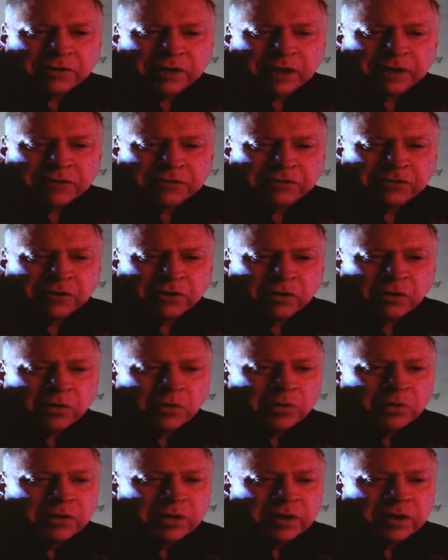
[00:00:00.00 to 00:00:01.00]
And
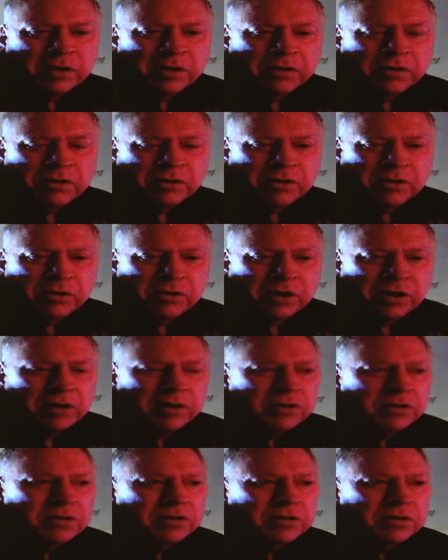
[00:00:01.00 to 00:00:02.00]
so they, you know, that
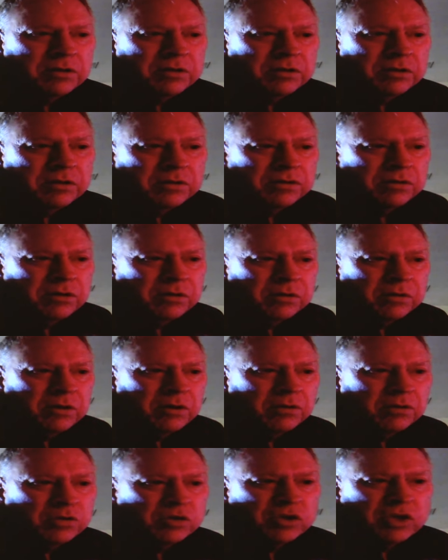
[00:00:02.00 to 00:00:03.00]
the
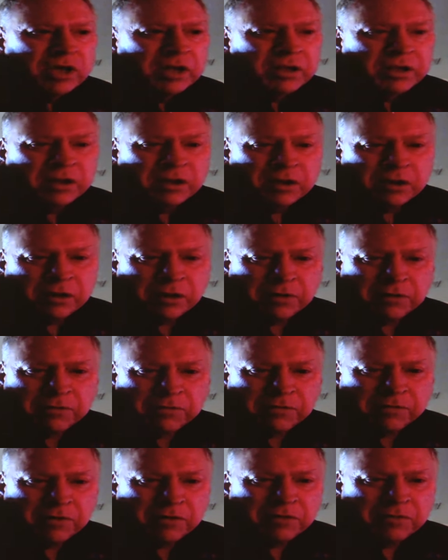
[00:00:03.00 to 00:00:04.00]
understanding
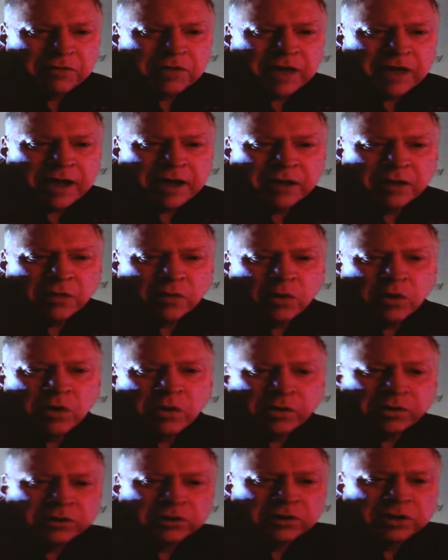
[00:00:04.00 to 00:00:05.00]
of that and where
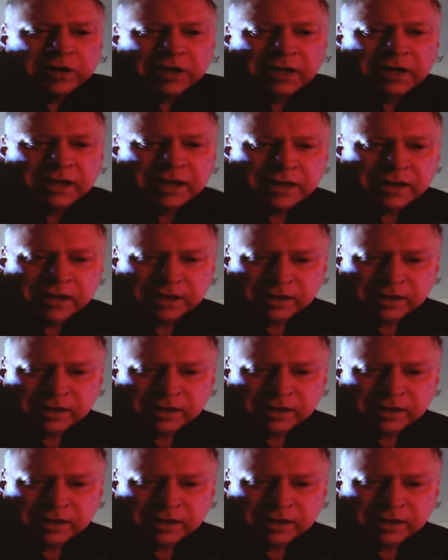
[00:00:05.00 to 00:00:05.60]
it's leading